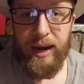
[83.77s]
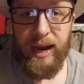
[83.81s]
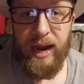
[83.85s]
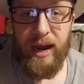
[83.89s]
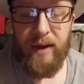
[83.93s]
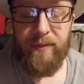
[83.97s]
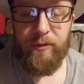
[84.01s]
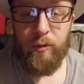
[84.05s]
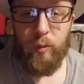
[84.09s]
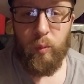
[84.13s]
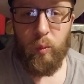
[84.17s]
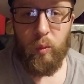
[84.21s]

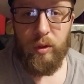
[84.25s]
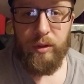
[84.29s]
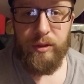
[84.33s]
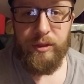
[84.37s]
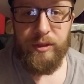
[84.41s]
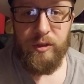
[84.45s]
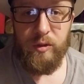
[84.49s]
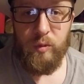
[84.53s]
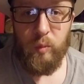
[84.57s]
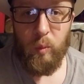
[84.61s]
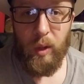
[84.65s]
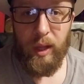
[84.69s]
afterwards
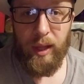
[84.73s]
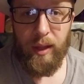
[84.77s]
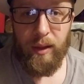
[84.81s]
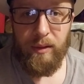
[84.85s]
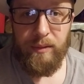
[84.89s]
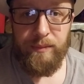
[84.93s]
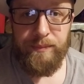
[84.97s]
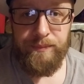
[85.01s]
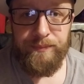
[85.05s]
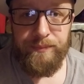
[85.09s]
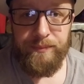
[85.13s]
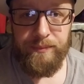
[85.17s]
as well.
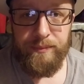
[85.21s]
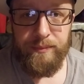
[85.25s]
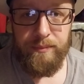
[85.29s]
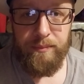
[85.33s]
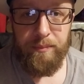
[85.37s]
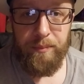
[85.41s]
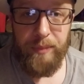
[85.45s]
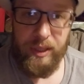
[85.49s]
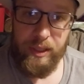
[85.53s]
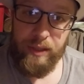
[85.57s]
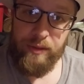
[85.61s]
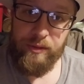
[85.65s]

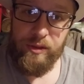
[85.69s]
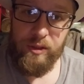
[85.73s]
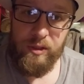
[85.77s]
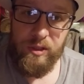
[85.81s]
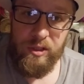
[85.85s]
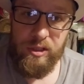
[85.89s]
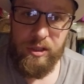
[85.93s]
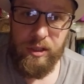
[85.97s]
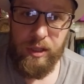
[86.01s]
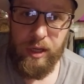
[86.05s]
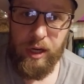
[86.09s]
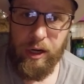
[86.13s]
Because it's
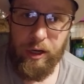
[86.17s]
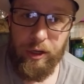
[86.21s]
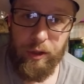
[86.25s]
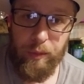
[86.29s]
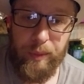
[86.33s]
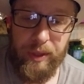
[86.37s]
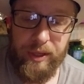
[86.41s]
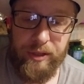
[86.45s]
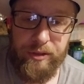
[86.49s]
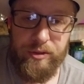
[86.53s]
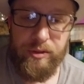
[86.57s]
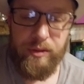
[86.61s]
scenario
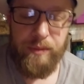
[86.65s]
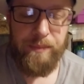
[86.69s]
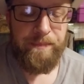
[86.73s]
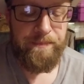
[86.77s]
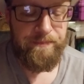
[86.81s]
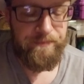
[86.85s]
based.